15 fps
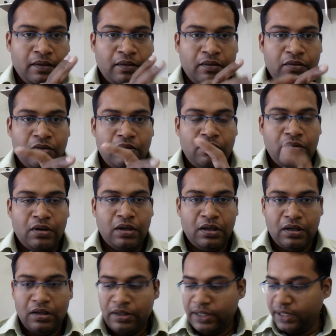
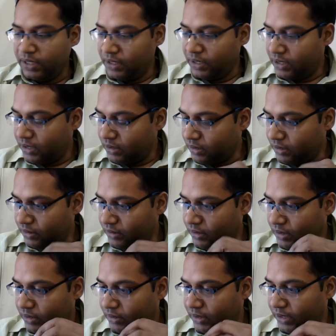So taking care,
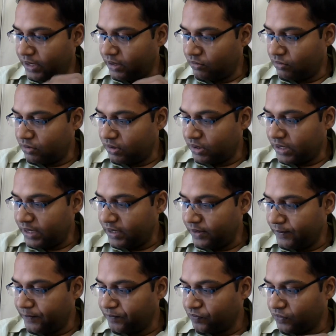take a note on that.
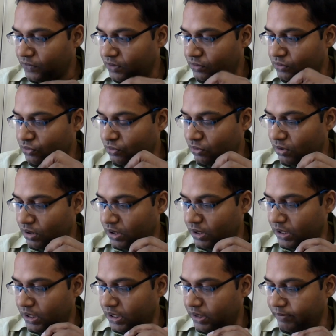So
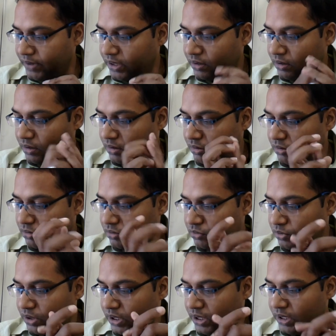coming on
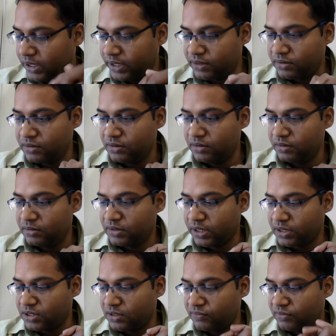to the next
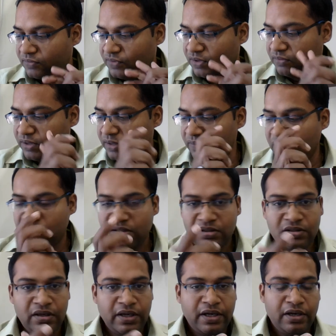section 51, which
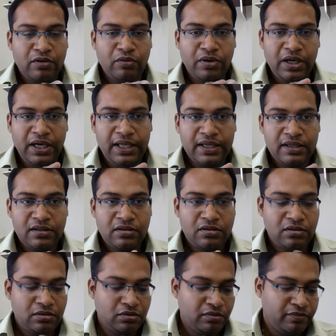is related to TDS.
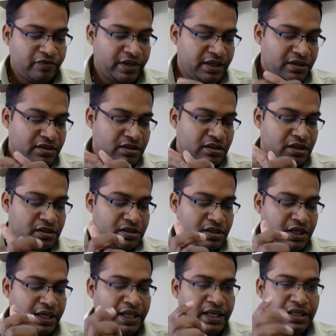So friends, this
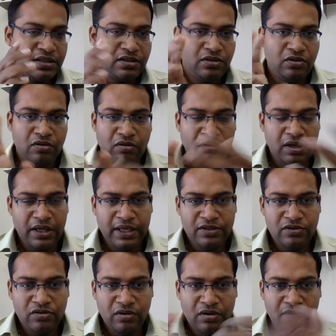TDS, you all,
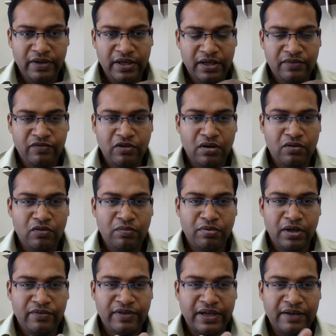as you are aware, for
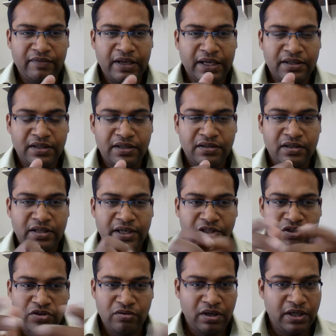2.5 lakhs, it's a
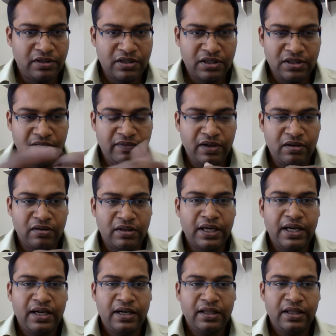threshold which is given on
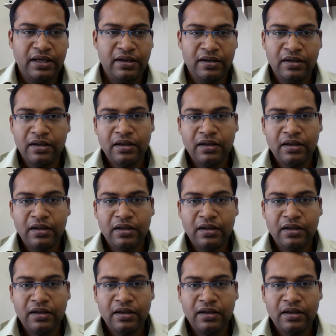that, and then